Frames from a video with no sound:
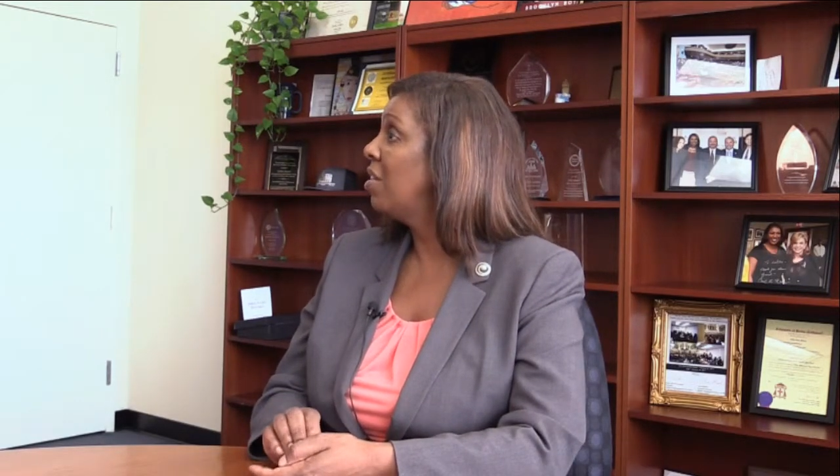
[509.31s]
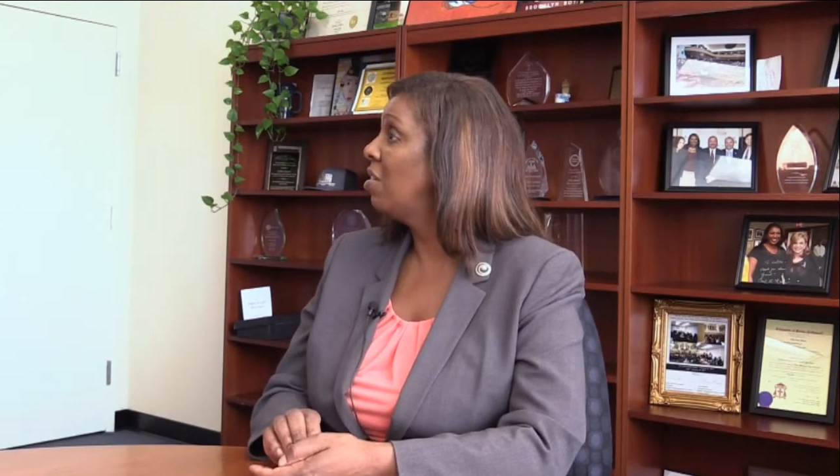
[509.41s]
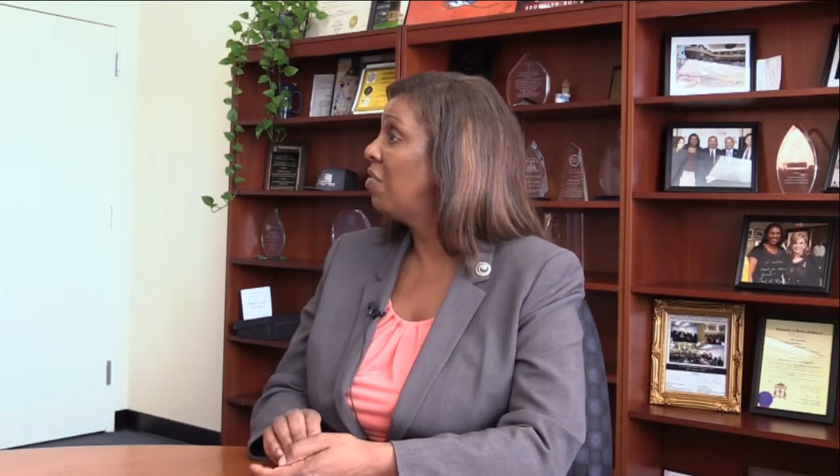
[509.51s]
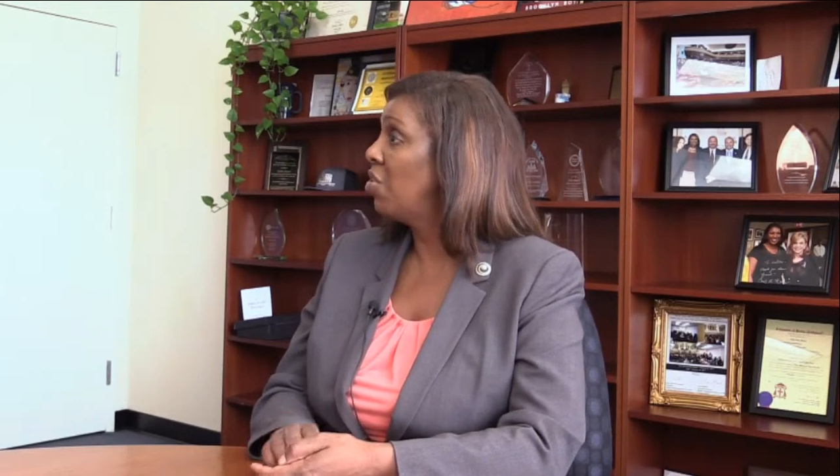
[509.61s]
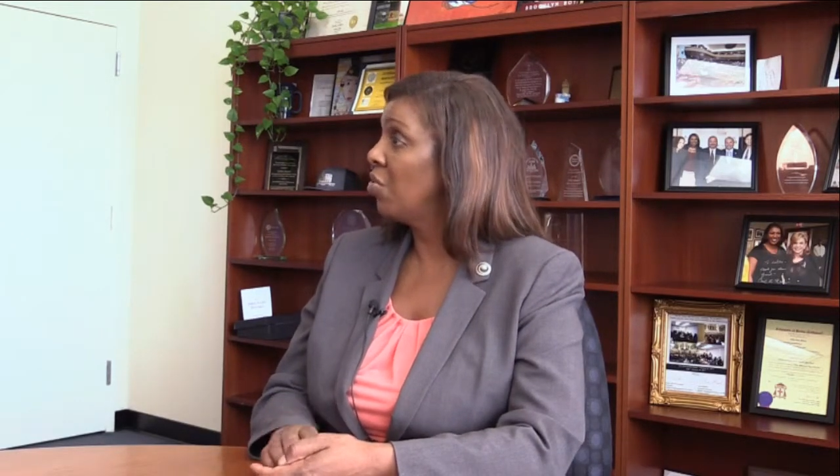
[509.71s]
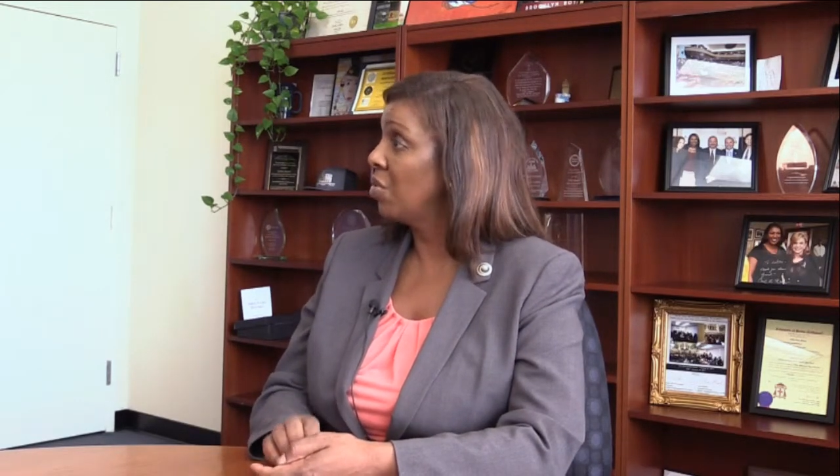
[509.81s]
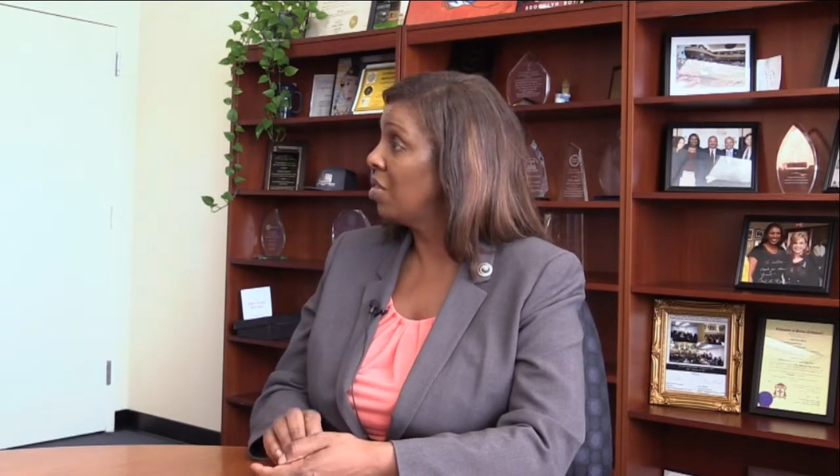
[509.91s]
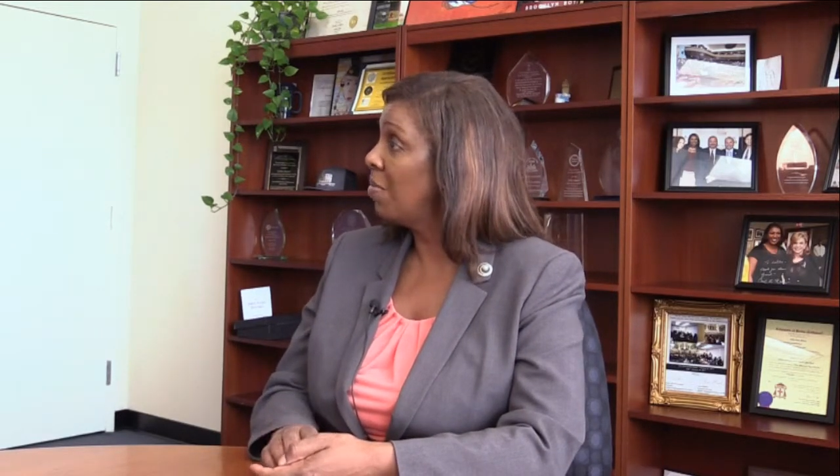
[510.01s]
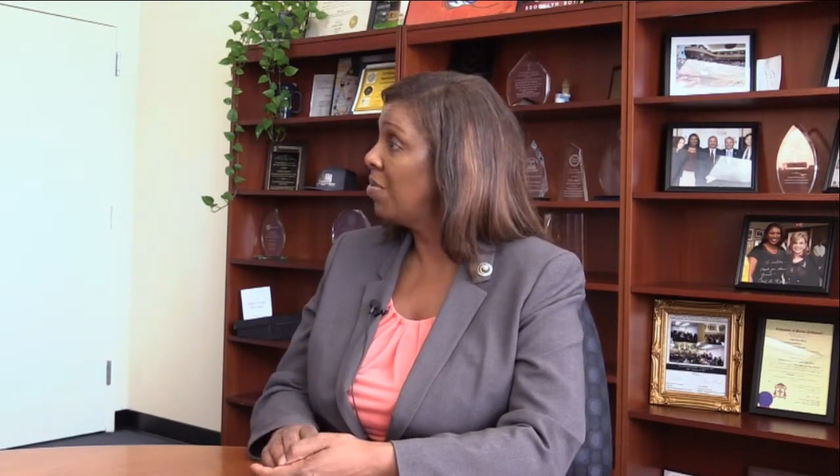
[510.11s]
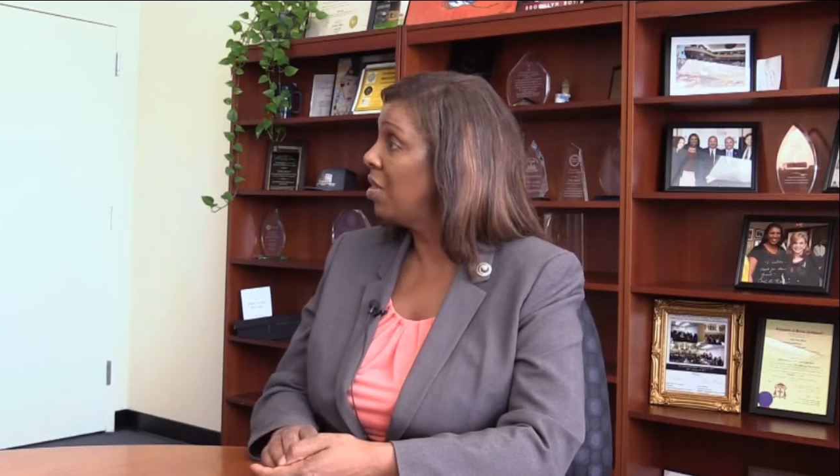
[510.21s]
individual
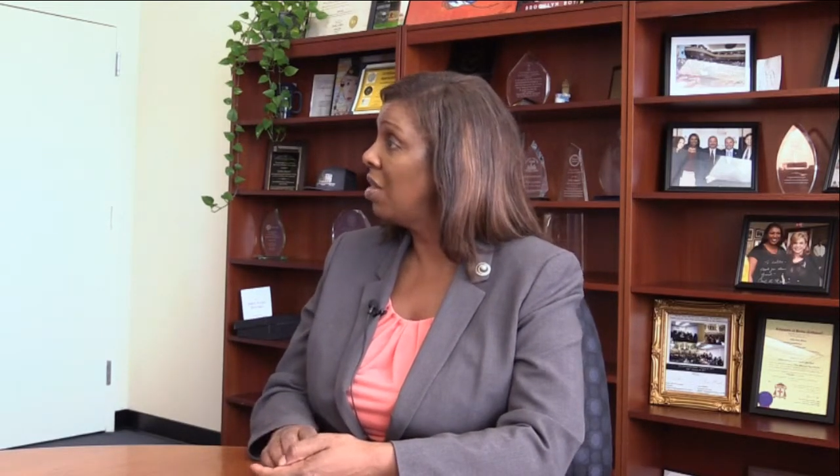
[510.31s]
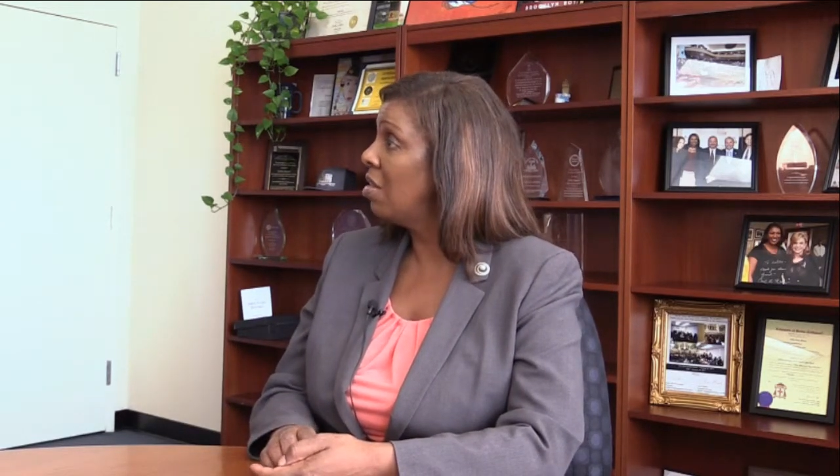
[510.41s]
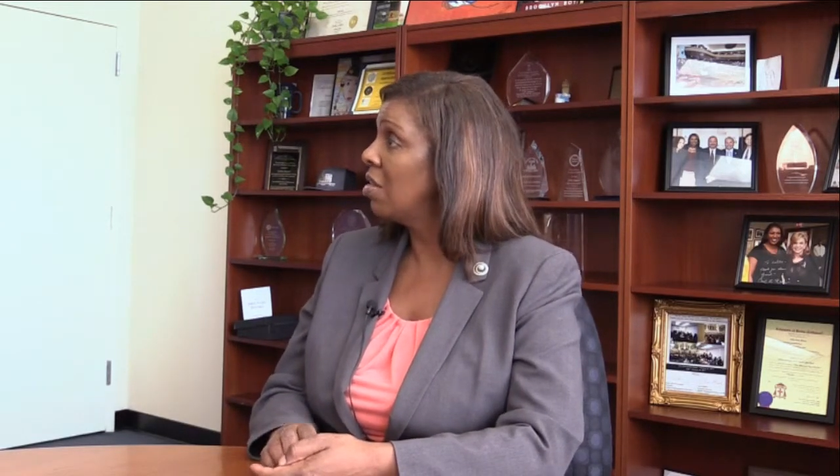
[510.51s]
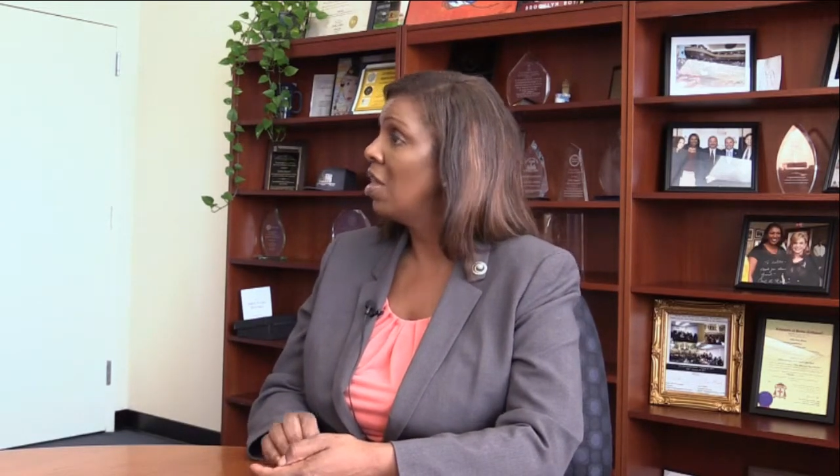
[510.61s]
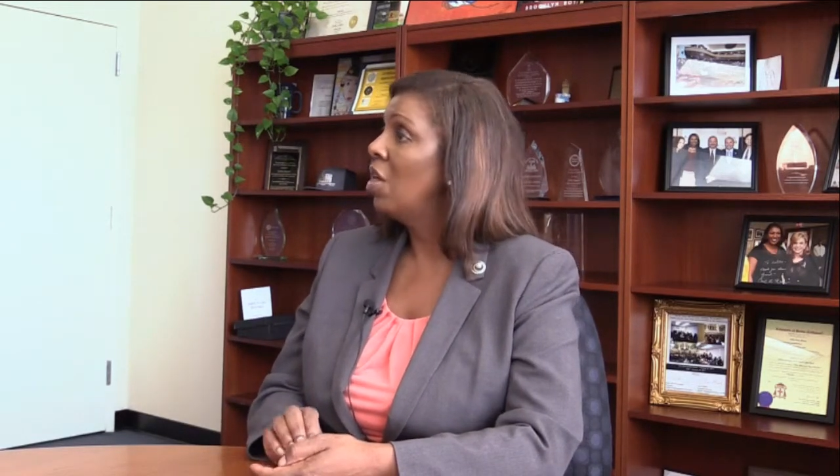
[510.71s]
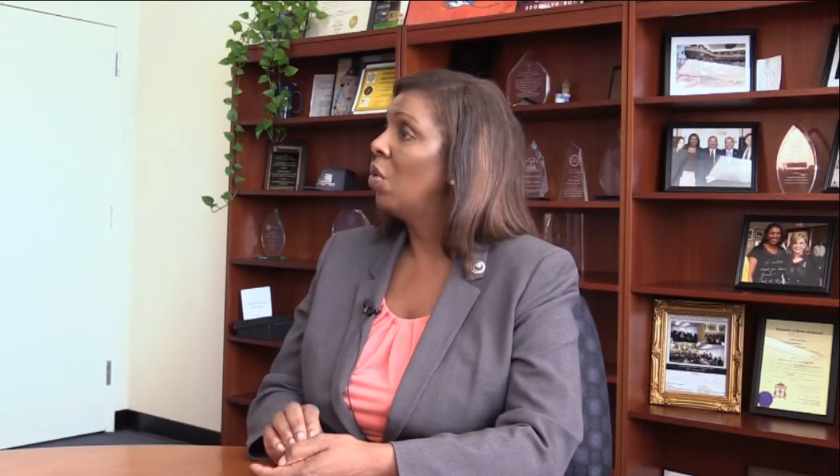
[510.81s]
subsidies.